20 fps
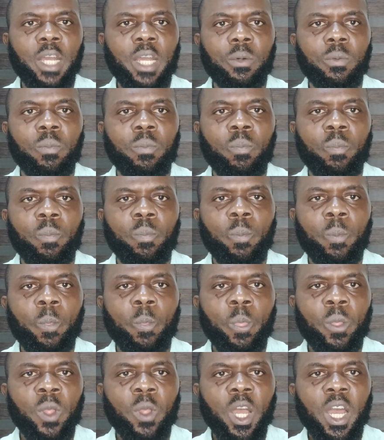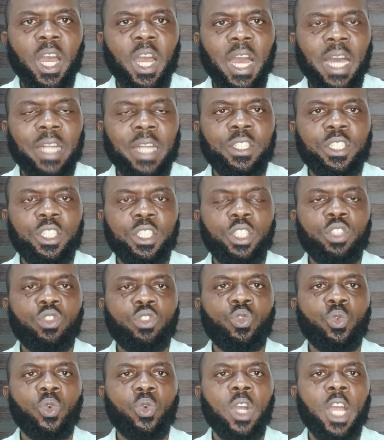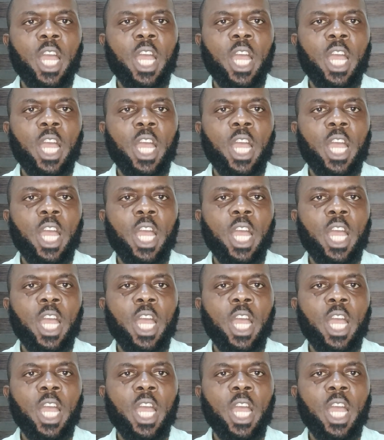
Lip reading: God has placed models before me